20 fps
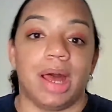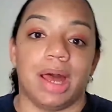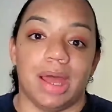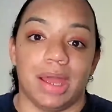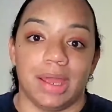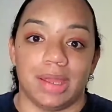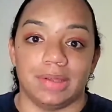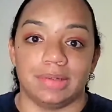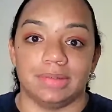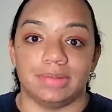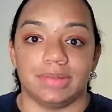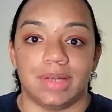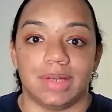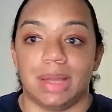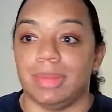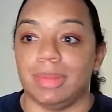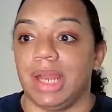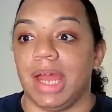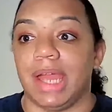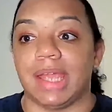high.
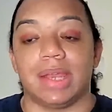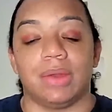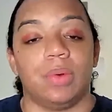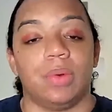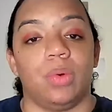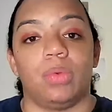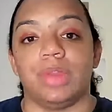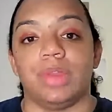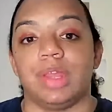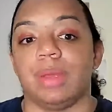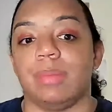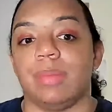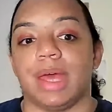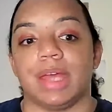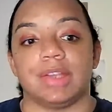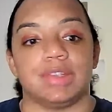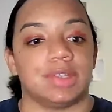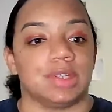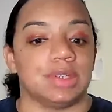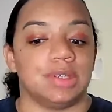I mean, I can only
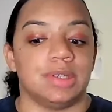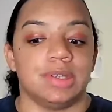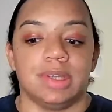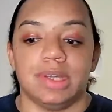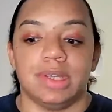imagine.